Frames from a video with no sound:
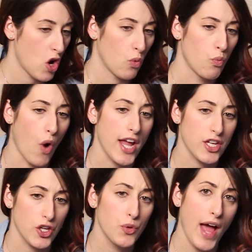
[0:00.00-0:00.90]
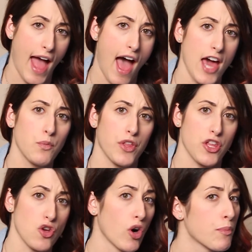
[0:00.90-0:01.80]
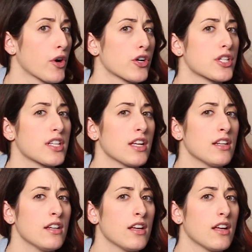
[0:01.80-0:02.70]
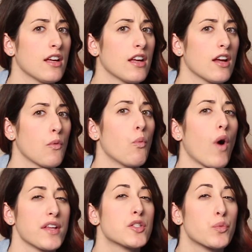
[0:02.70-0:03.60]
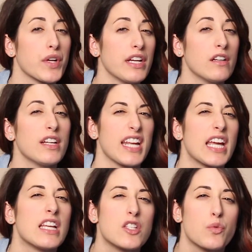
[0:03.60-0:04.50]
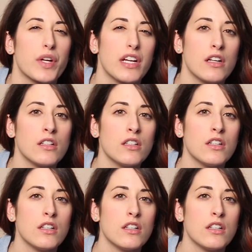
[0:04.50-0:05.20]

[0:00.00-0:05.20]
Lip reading: What you had with your person was real, it is real,